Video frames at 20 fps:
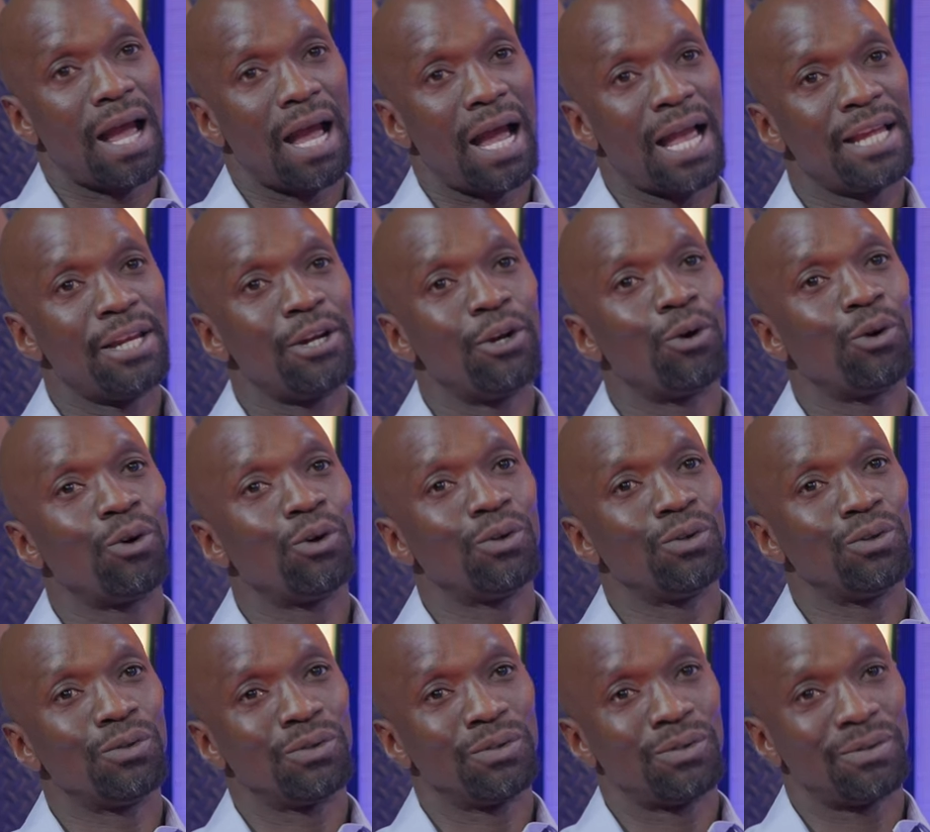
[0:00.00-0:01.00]
I
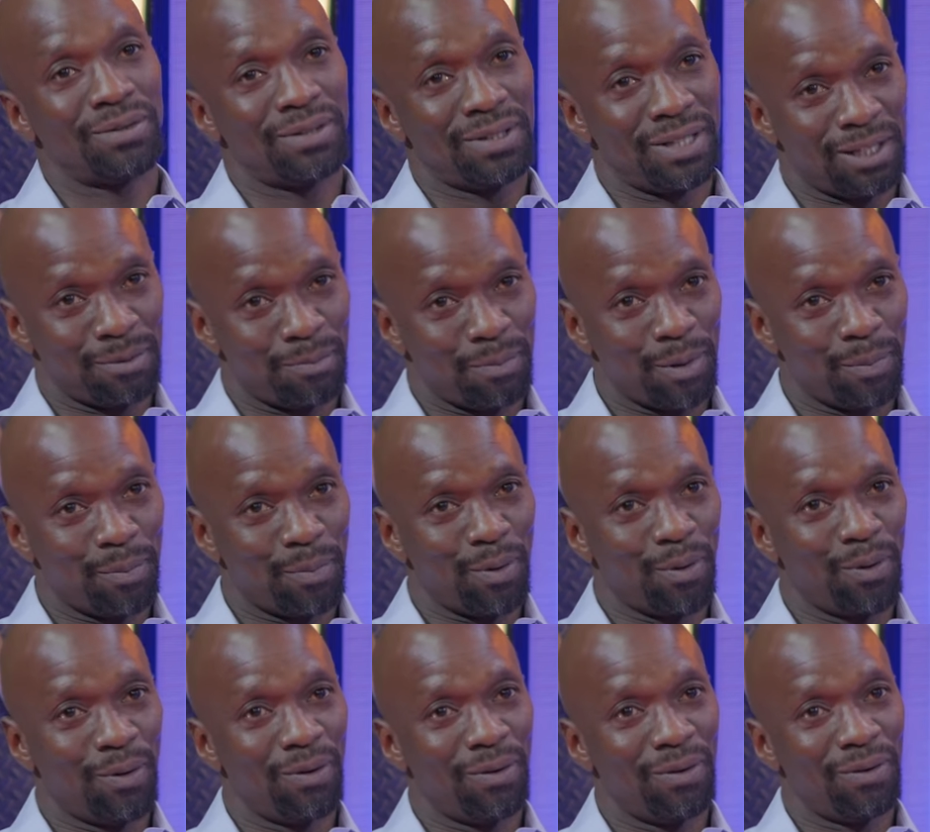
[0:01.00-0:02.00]
know these
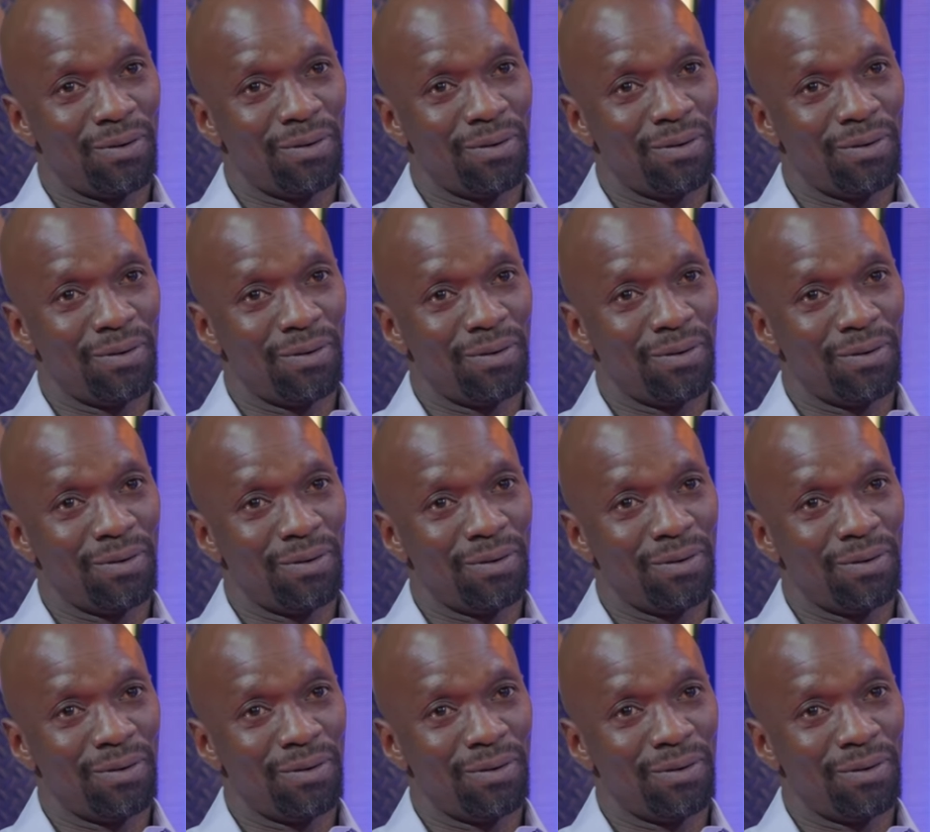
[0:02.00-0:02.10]
people.